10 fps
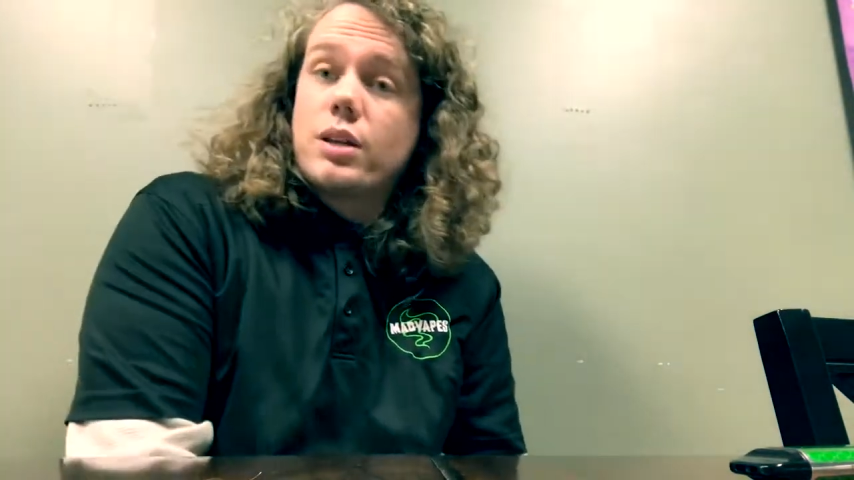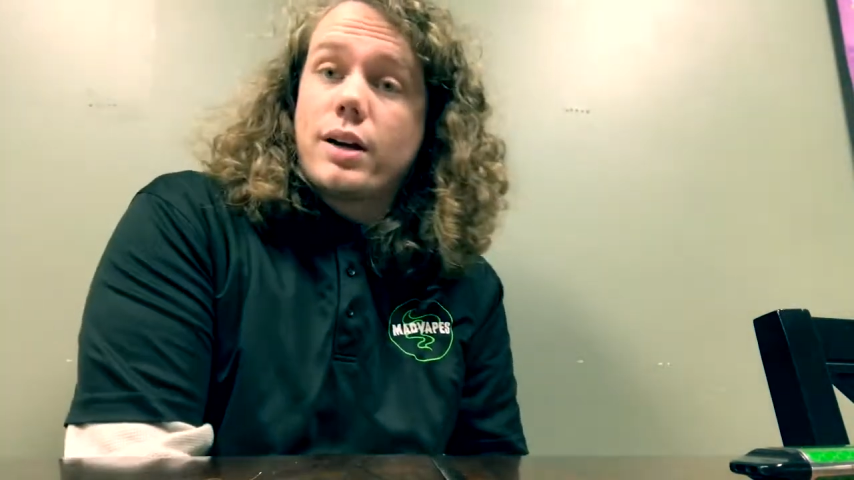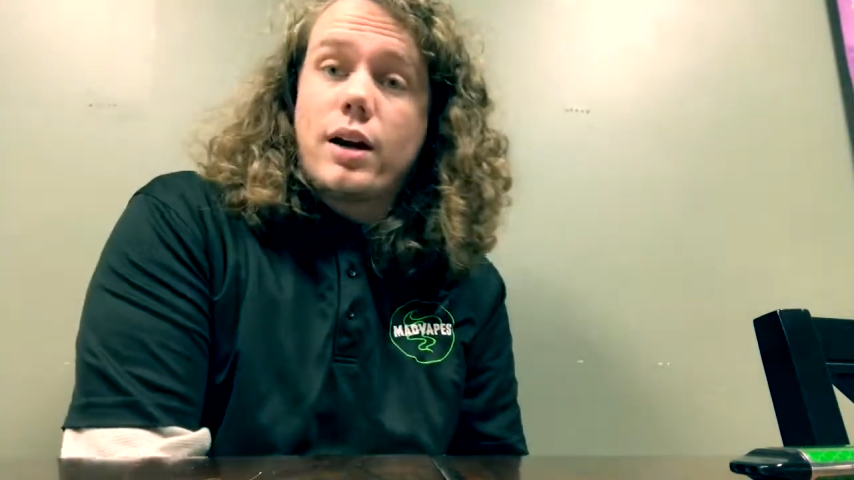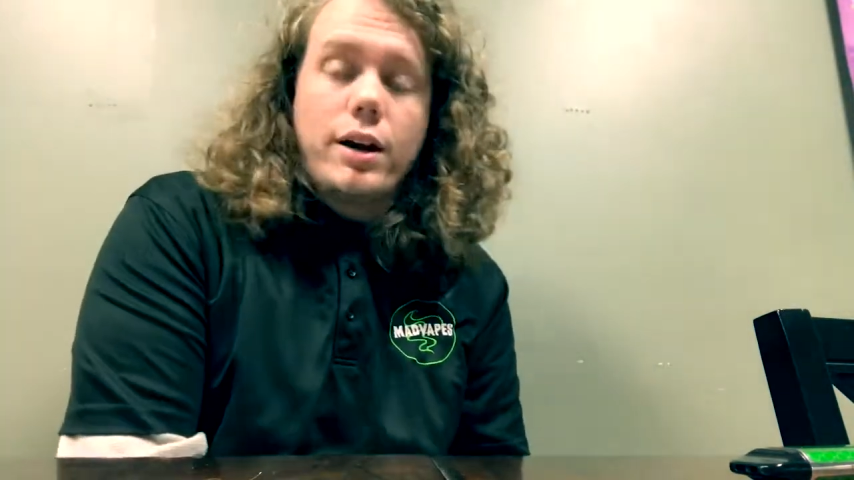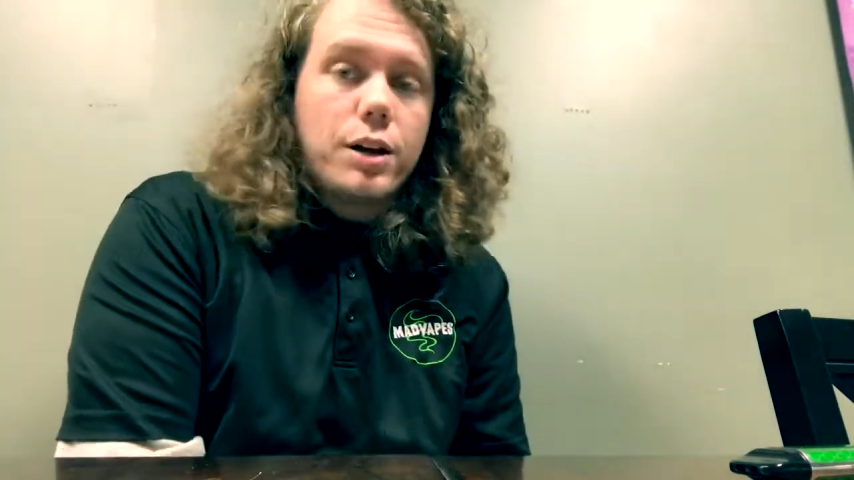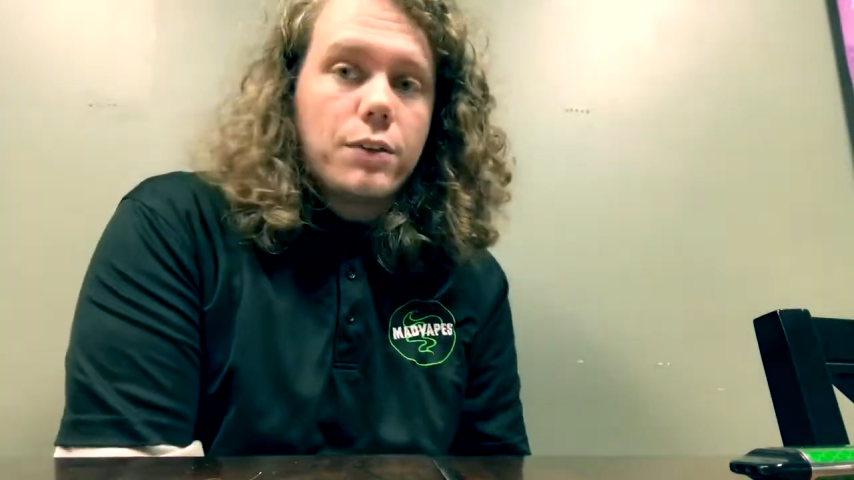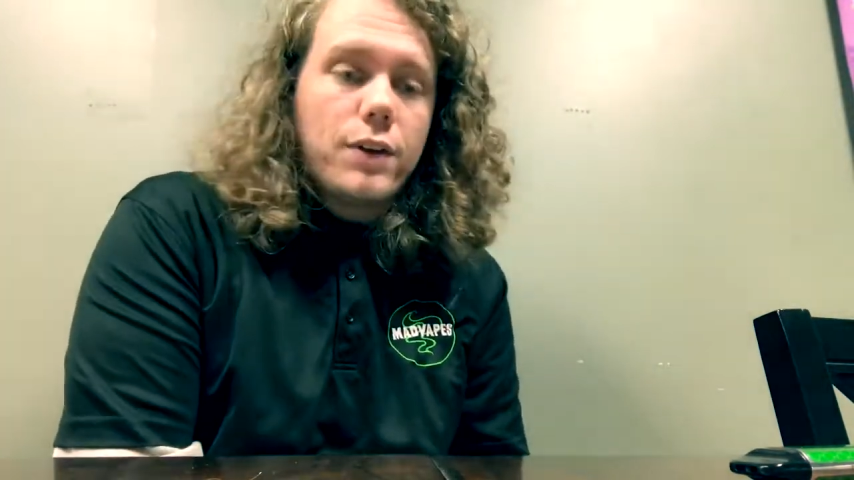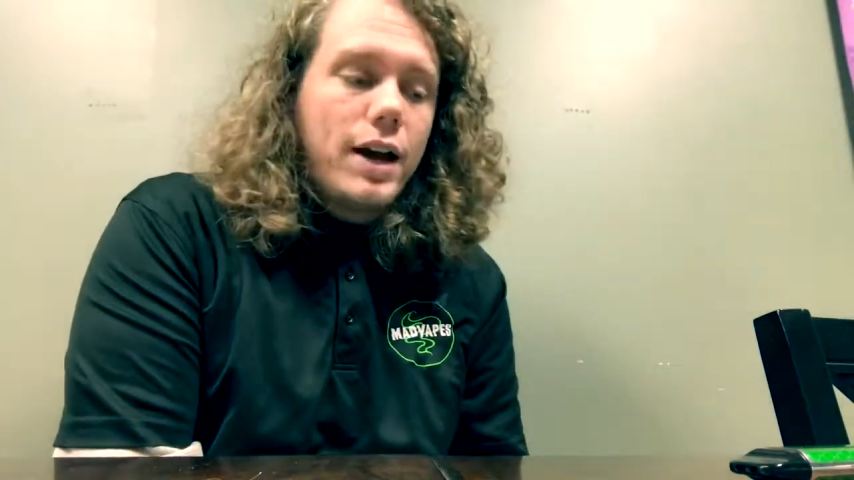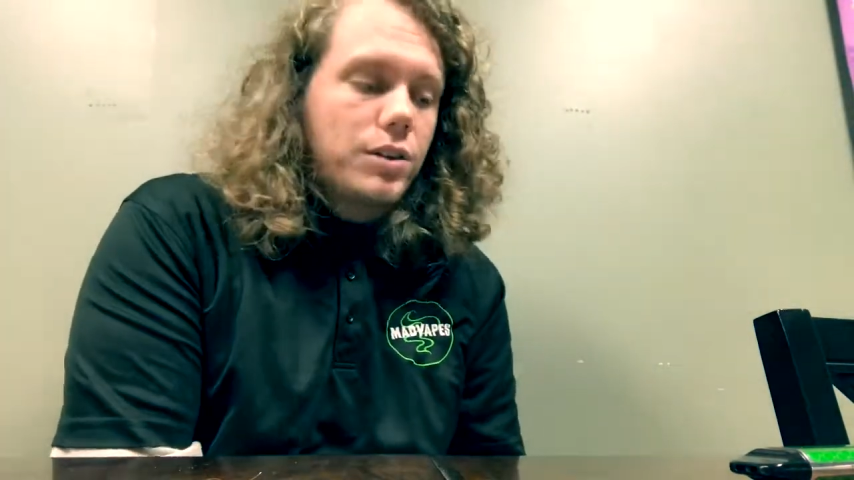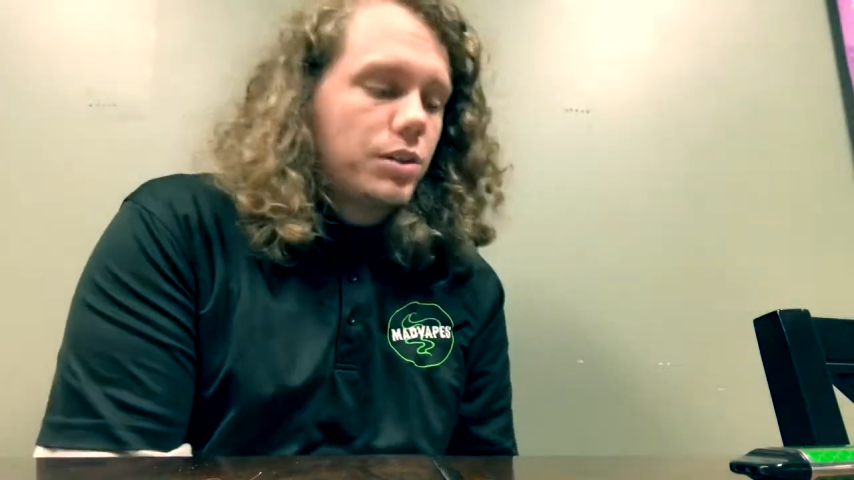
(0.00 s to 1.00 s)
like our Air
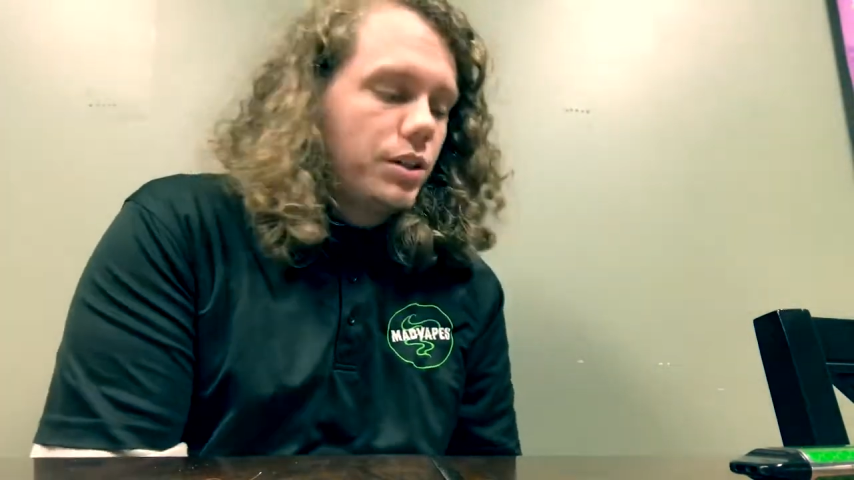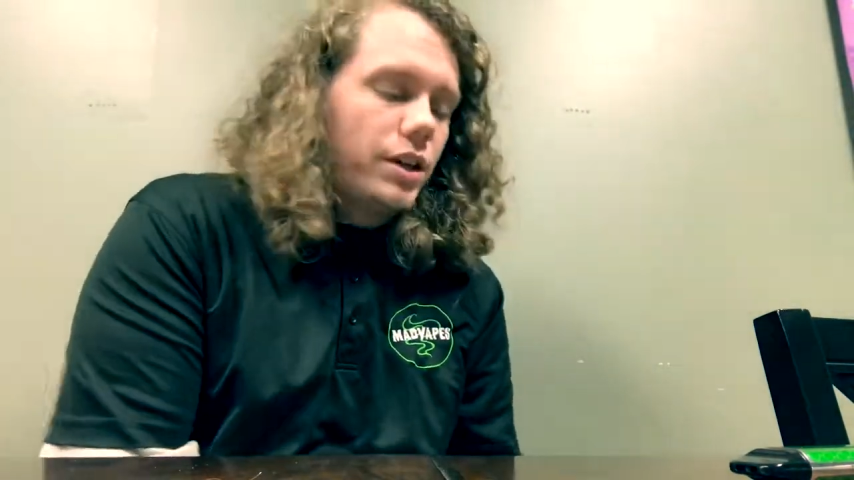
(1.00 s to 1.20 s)
Factory,